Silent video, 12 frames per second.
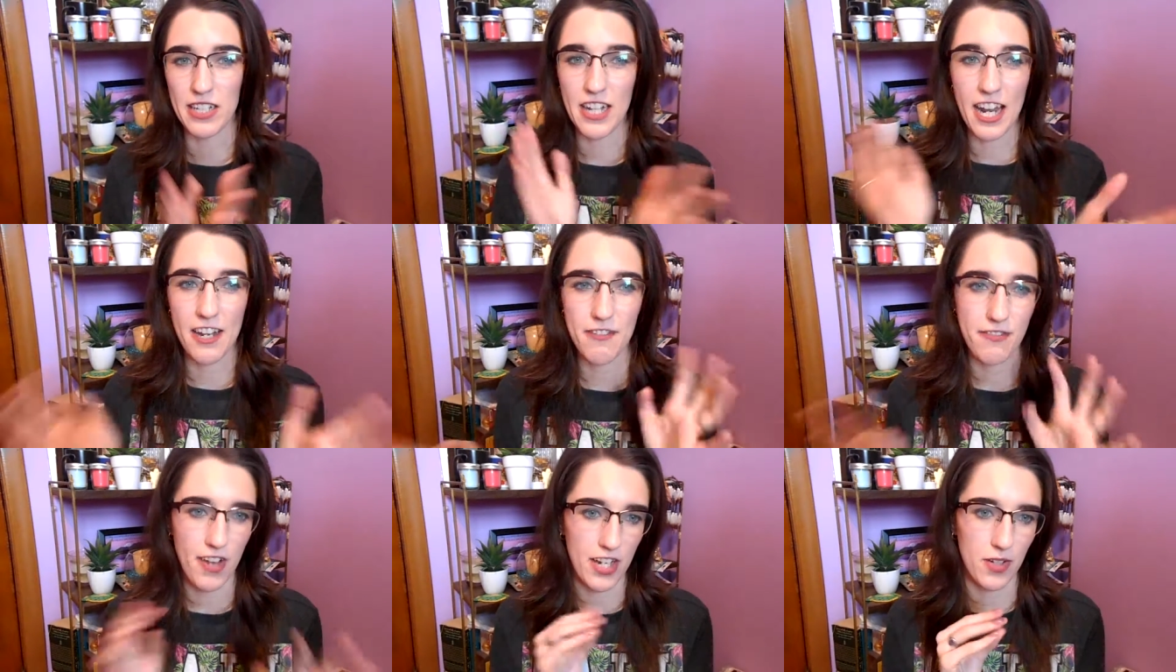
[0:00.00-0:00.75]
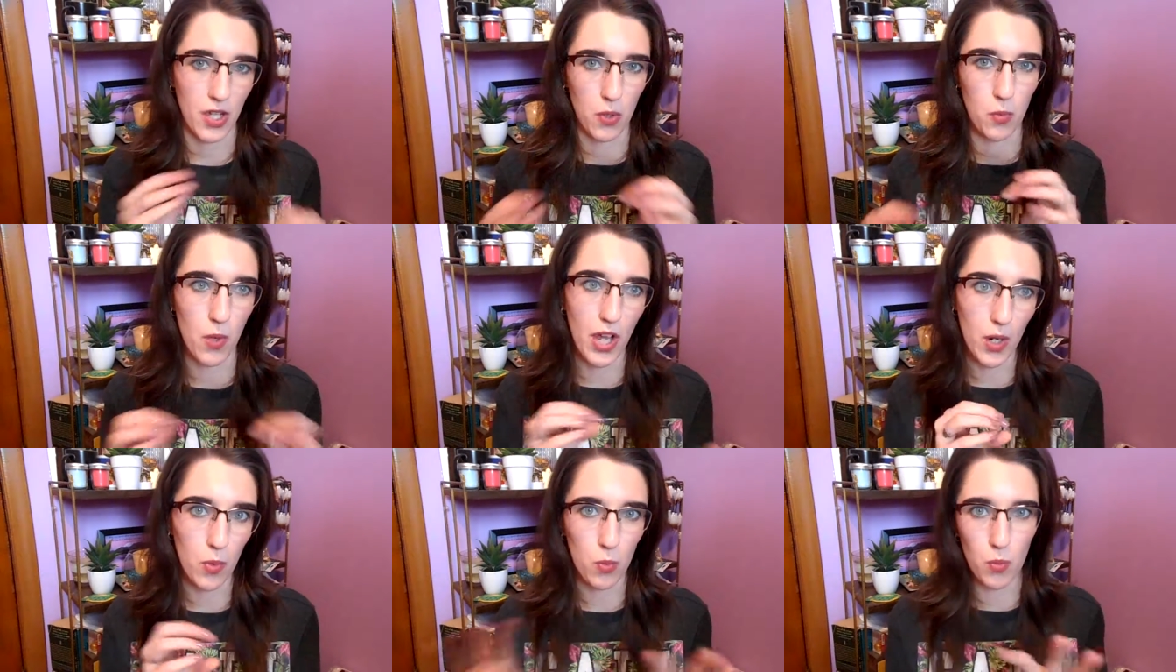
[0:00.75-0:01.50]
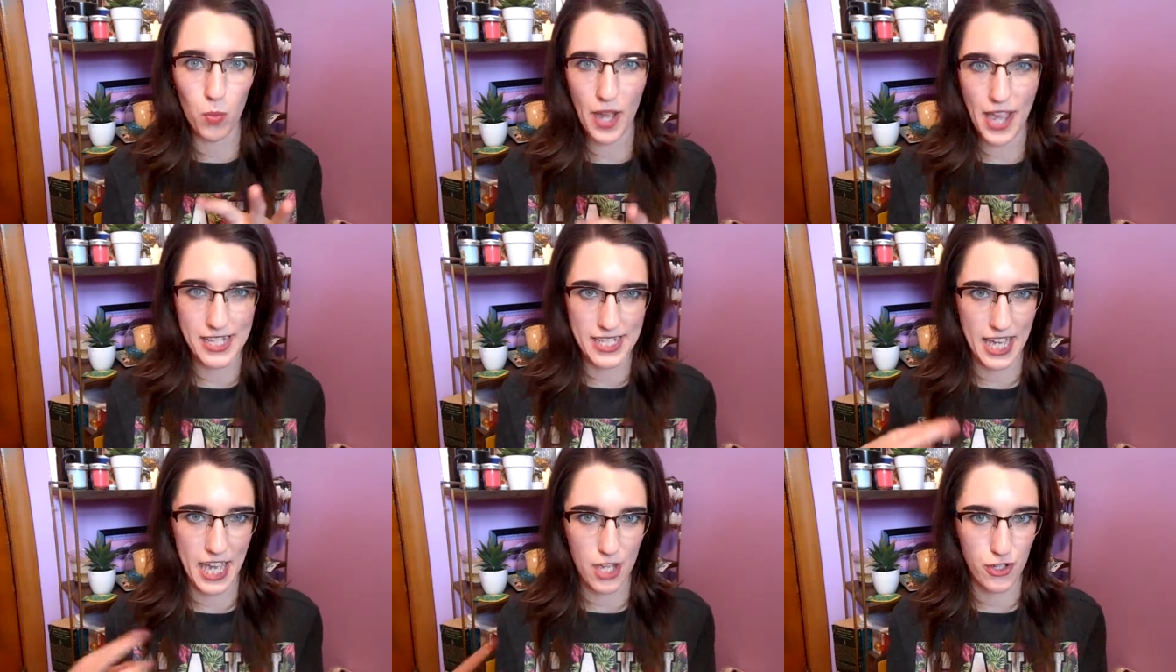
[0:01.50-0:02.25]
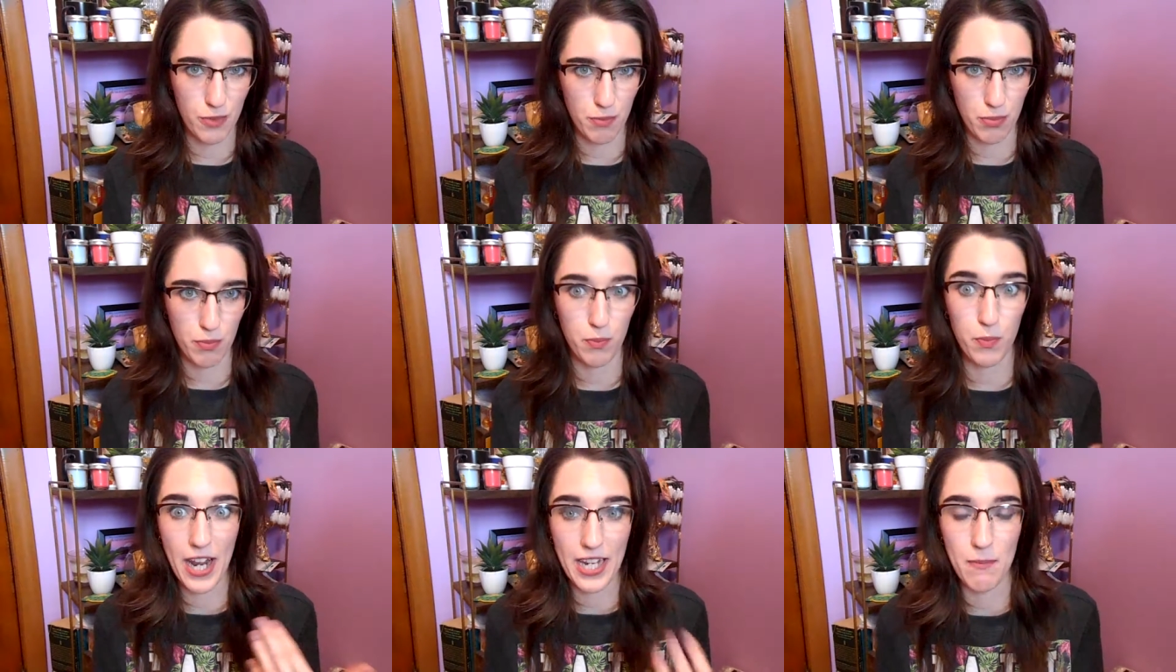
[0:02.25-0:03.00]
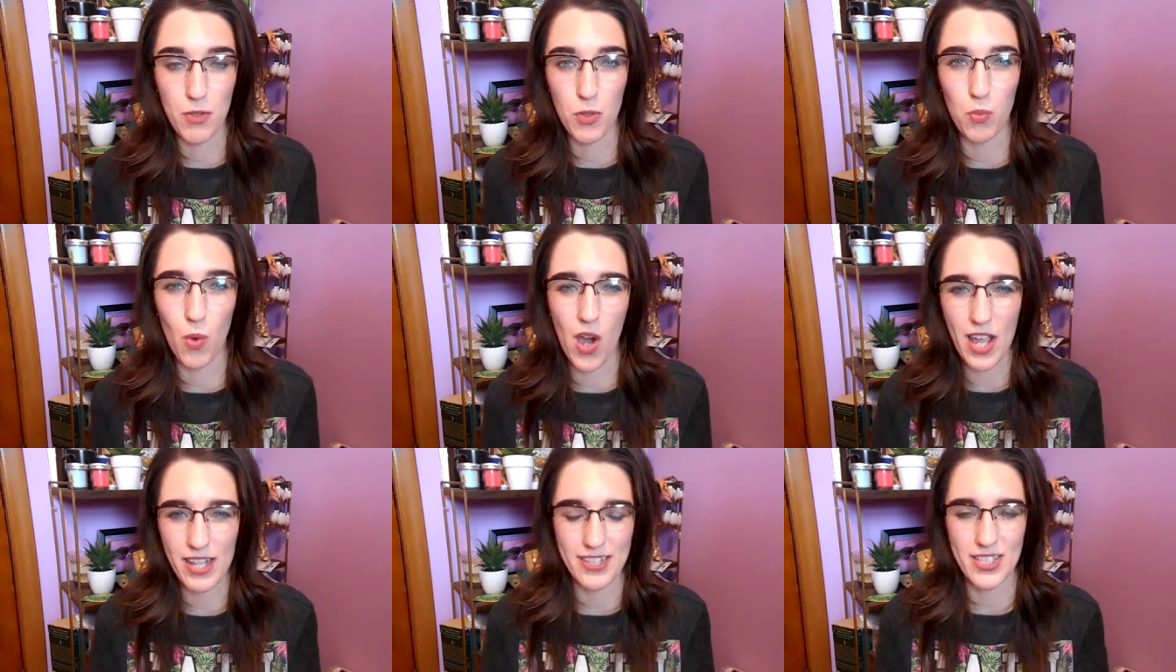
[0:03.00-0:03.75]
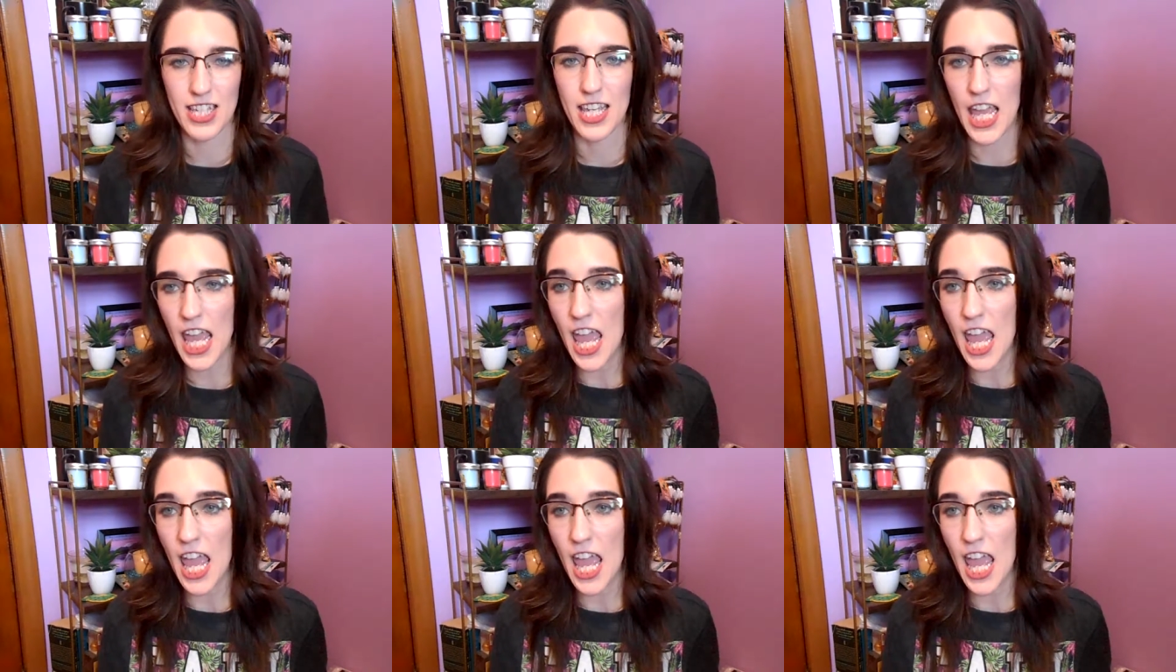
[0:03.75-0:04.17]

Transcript: Kind of find like what anti-aging item you want and see